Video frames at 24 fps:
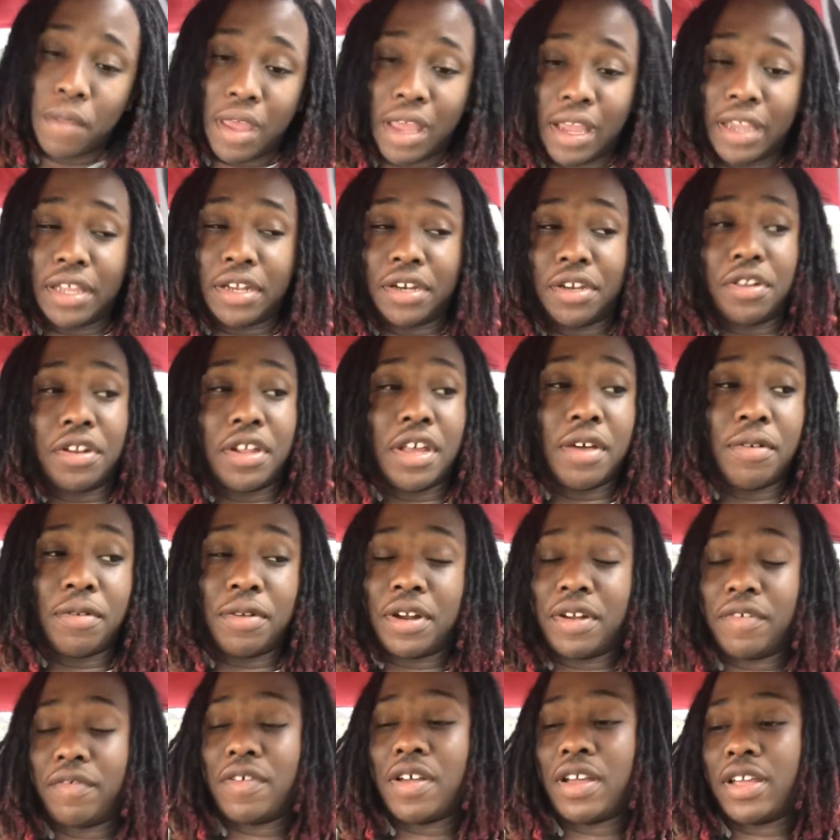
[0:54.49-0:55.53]
I can do that
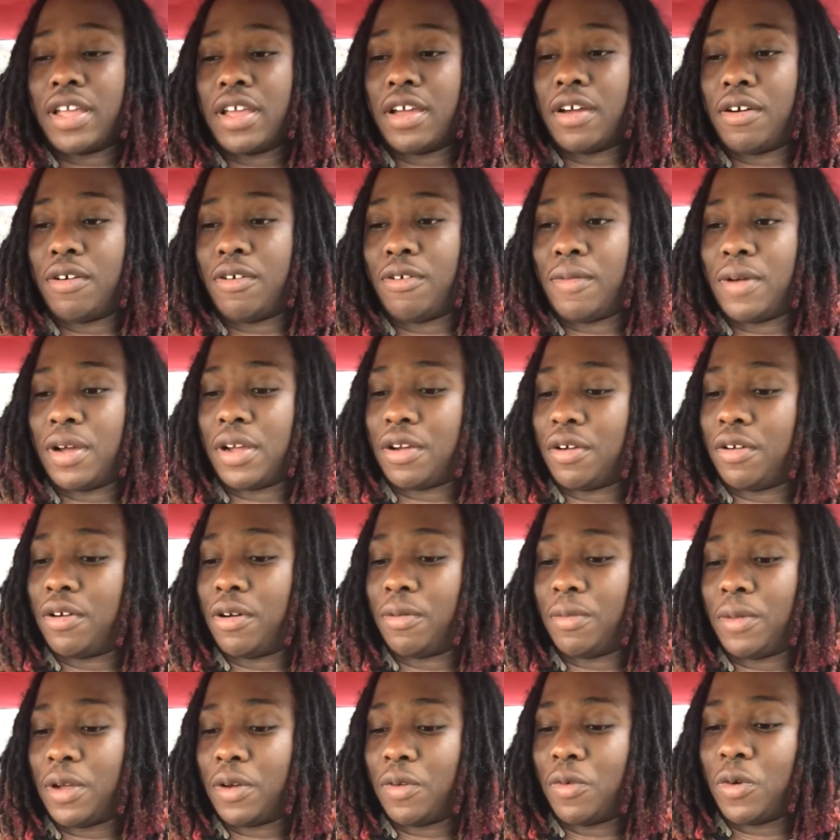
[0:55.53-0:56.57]
whenever I get home. I go
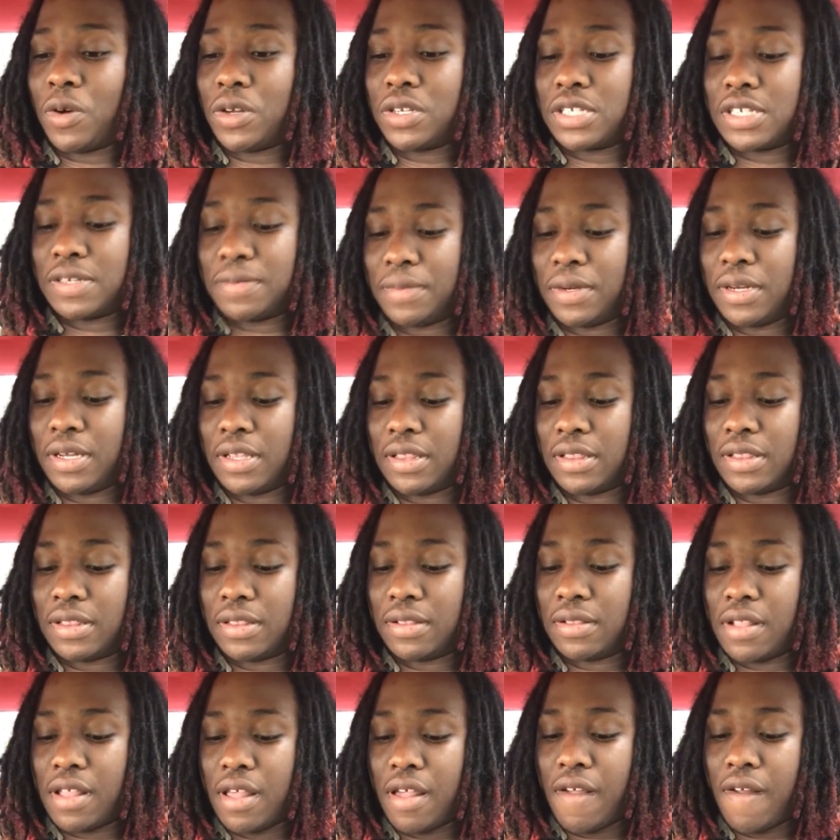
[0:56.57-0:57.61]
home like once a month
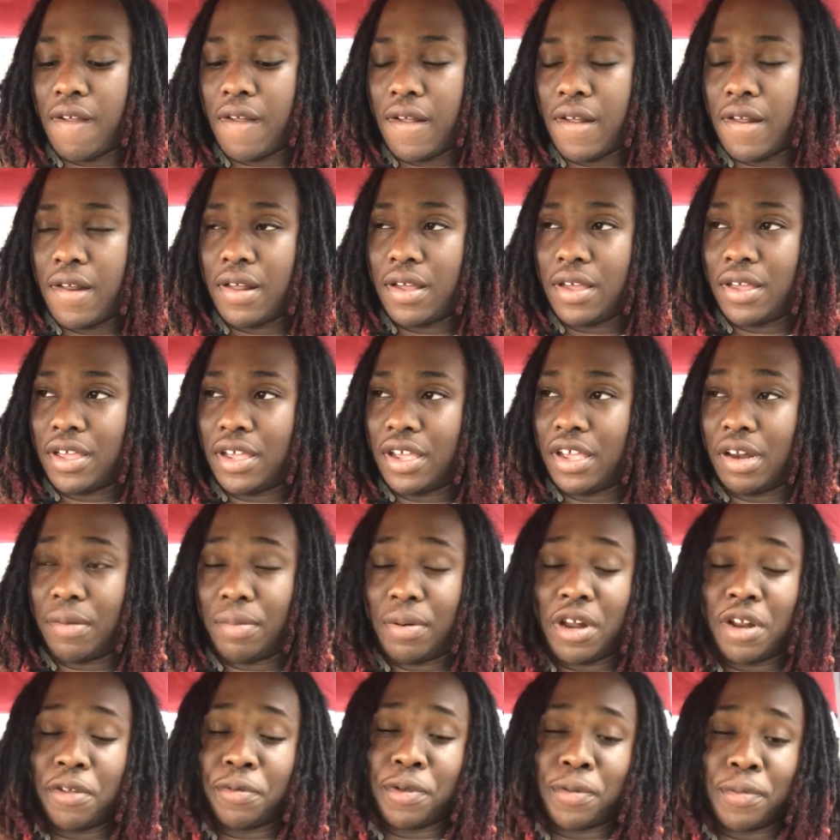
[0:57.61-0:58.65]
It'll
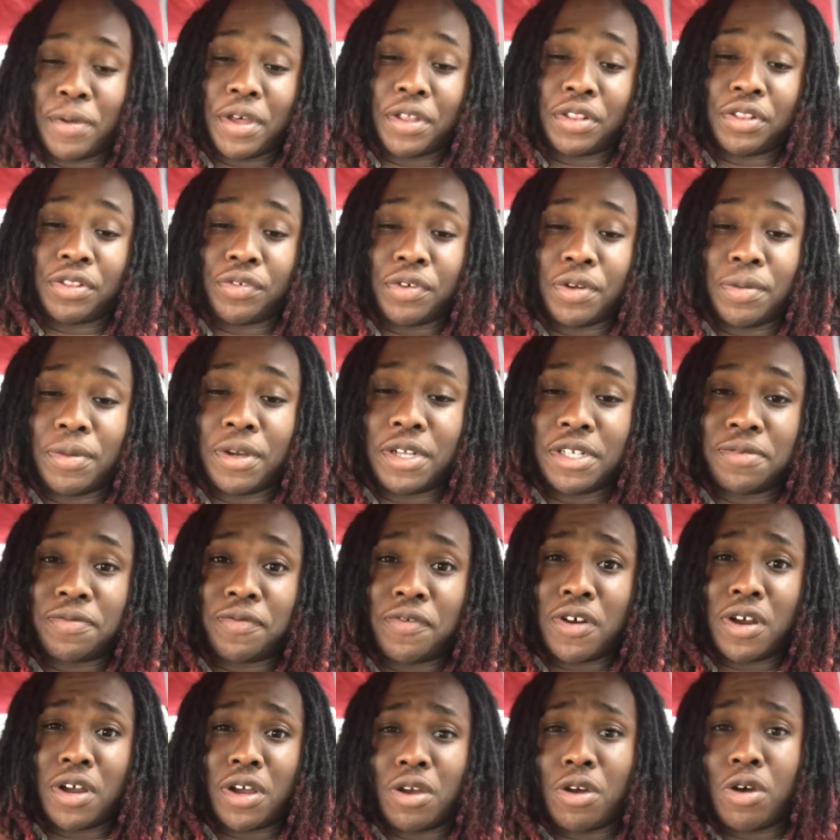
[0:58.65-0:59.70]
probably be about three months
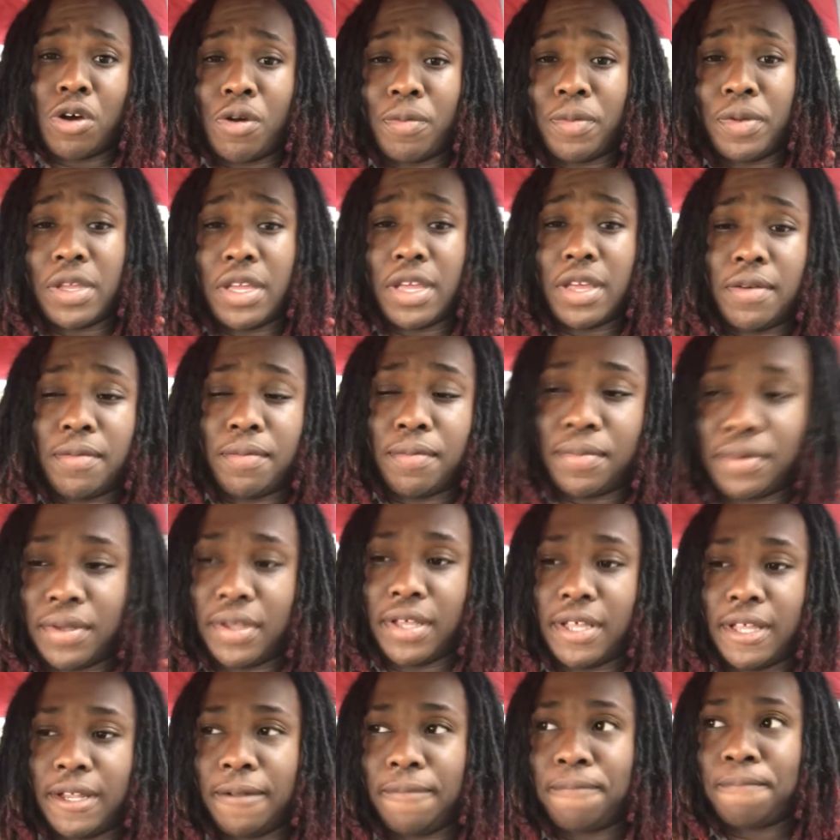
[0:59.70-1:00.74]
before I go home again,
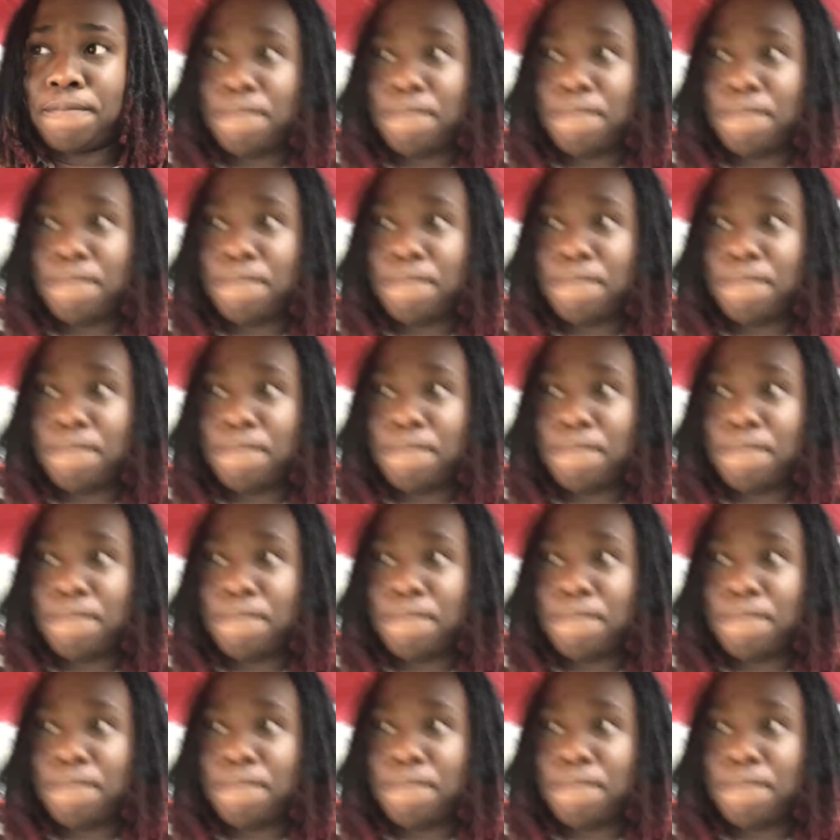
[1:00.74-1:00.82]
but